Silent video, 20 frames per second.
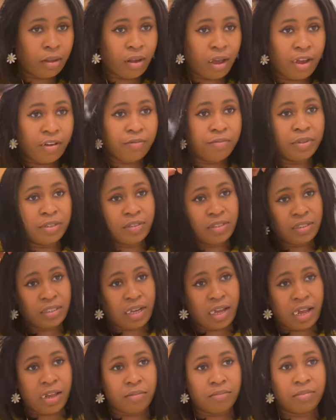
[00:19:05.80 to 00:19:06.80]
I've been
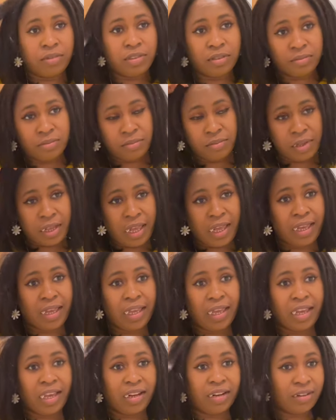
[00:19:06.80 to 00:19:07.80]
scammed
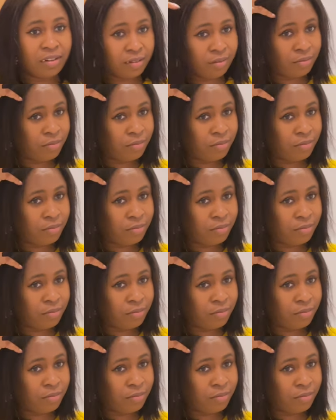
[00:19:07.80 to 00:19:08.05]
again.